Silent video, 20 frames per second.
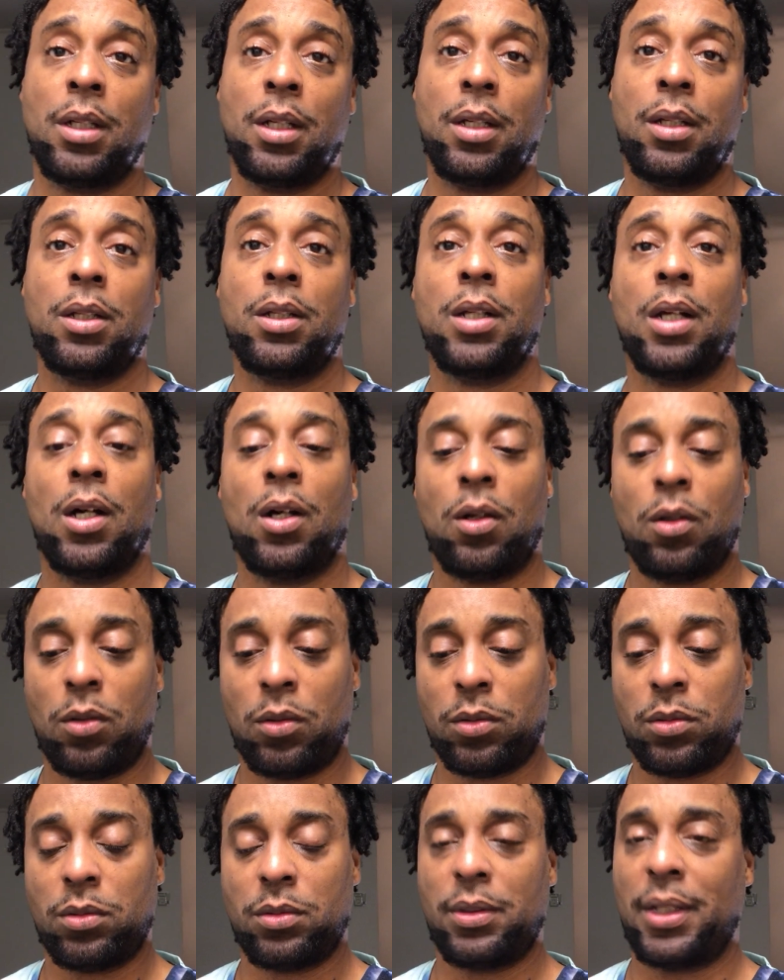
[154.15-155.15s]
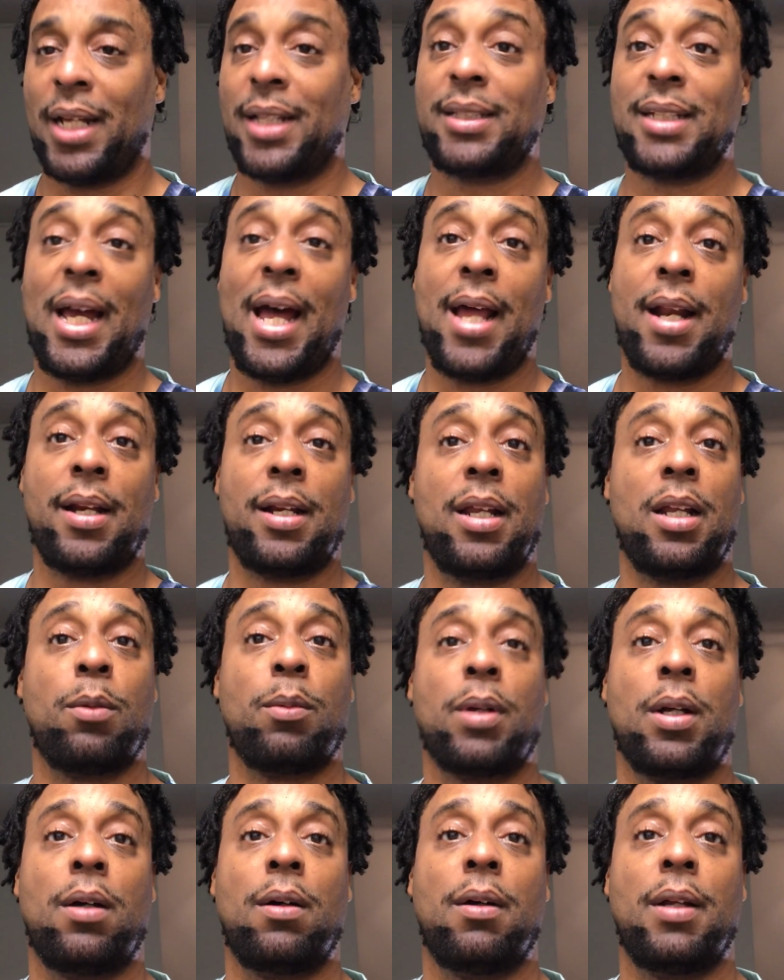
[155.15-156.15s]
You know, they tired of dealing
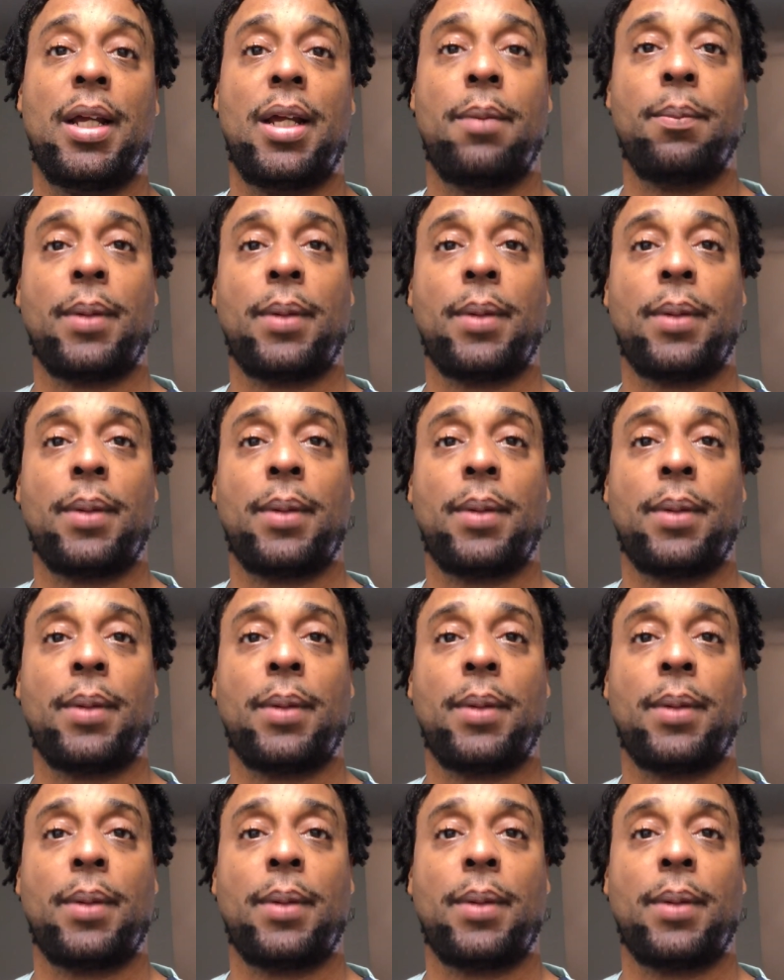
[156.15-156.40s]
with all that,